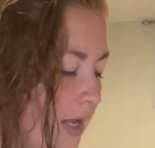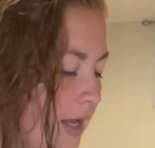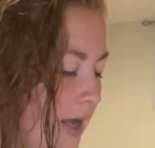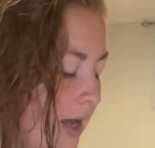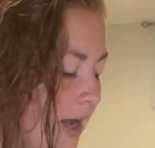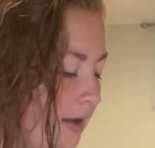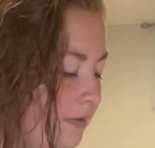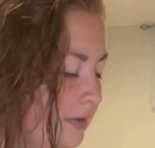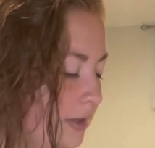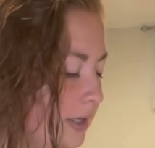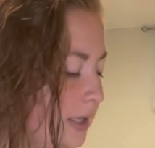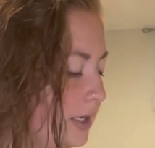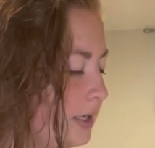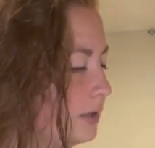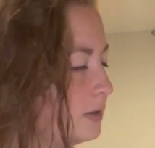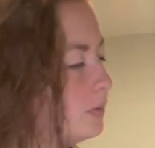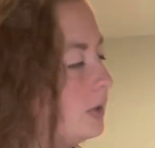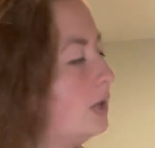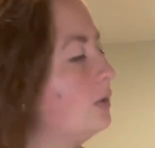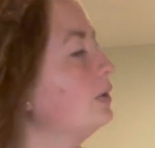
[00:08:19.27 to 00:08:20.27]
I feel like
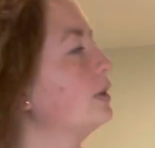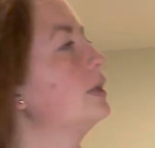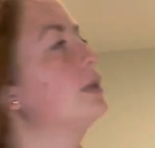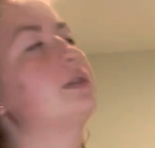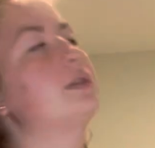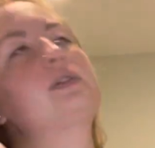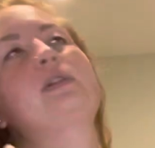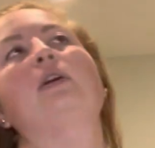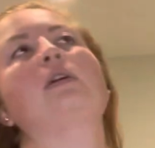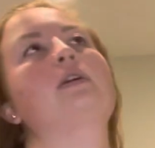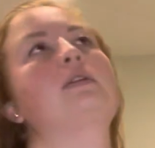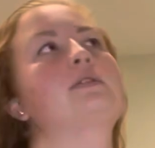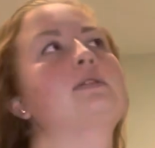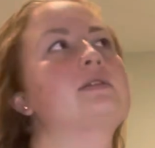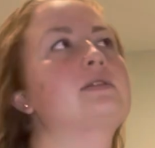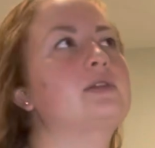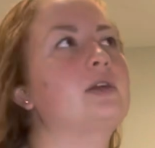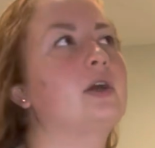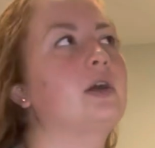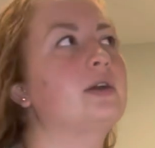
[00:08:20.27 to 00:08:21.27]
as well with the star, because the
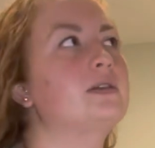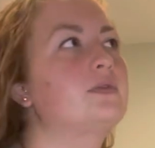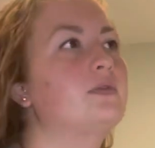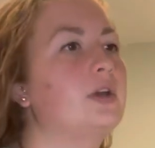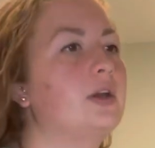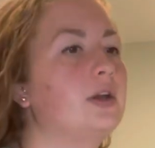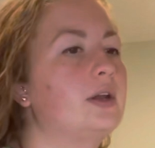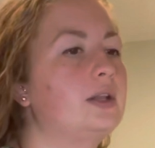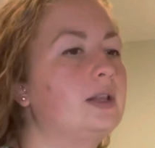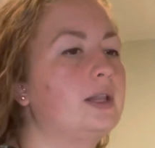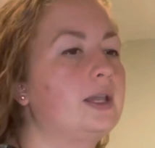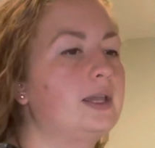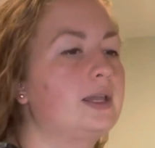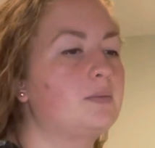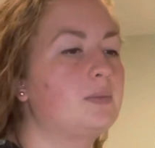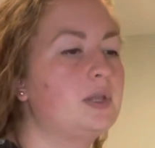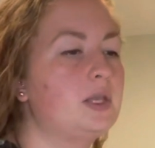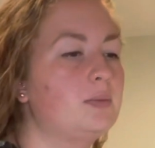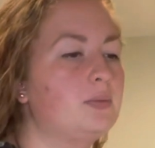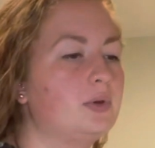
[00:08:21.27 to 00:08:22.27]
star is very
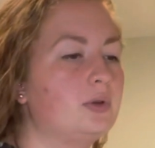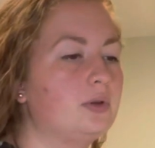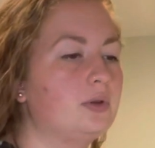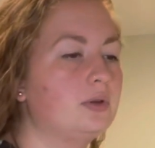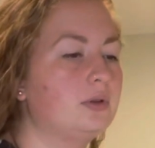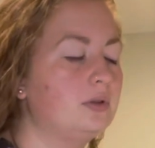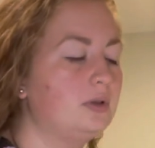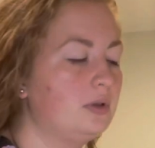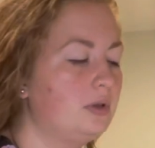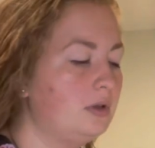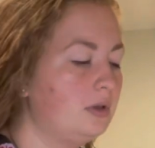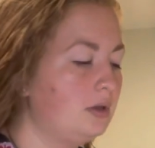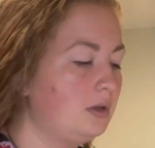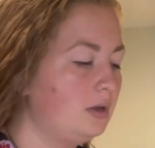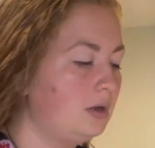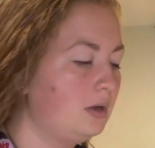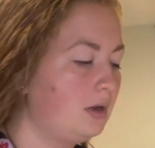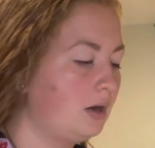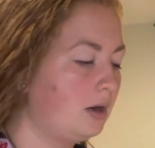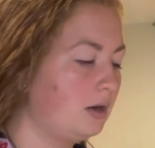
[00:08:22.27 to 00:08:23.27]
like people
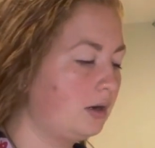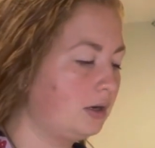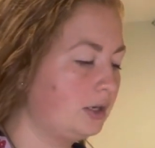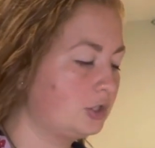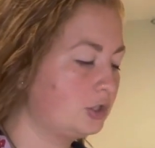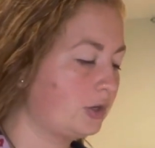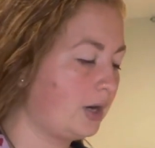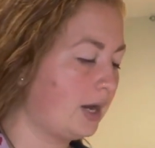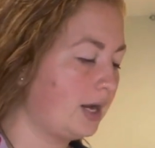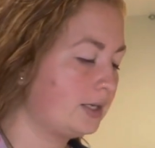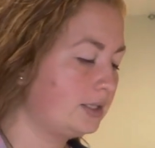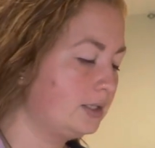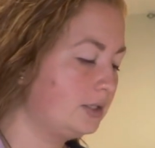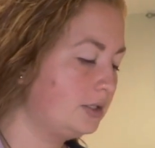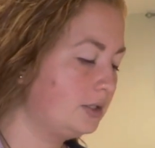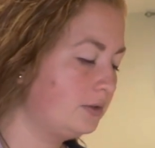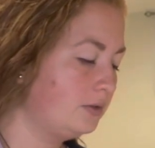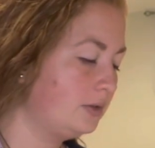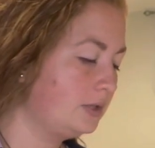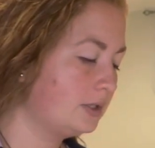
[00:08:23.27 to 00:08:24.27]
are attracted
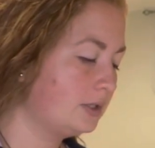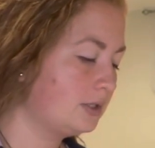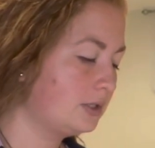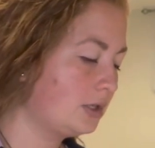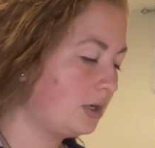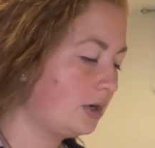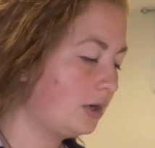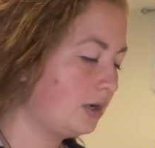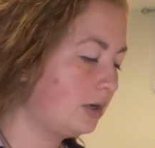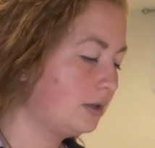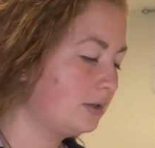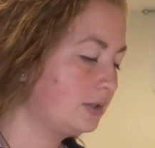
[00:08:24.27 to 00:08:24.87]
to the star.